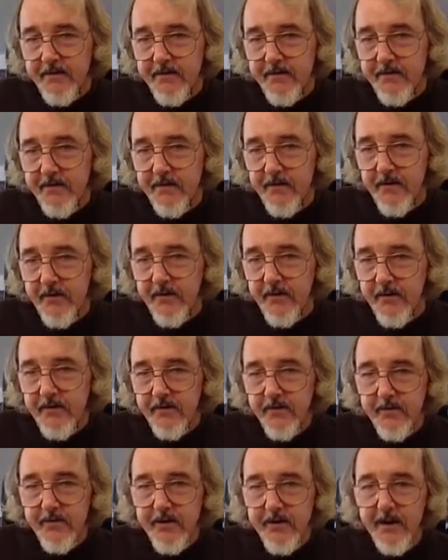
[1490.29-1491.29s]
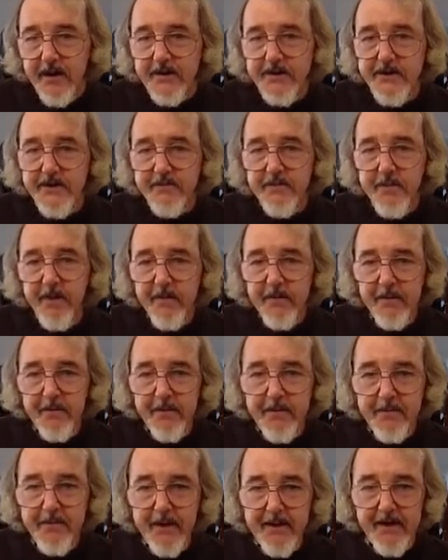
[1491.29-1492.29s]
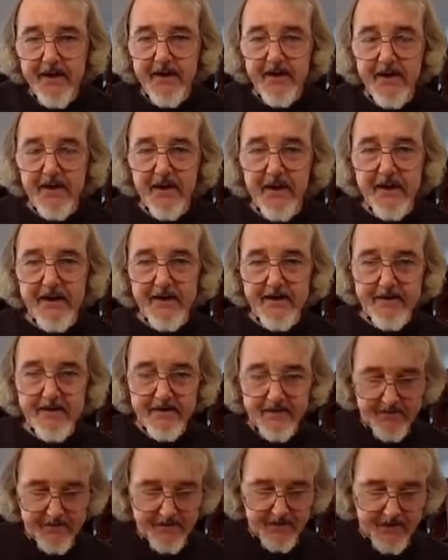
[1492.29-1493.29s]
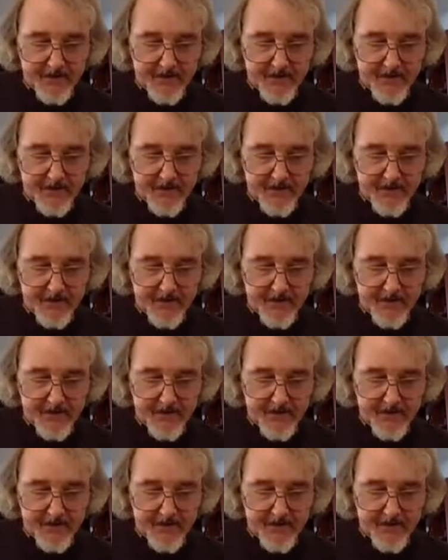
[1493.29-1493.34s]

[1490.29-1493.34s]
So, yeah, she's probably making it light.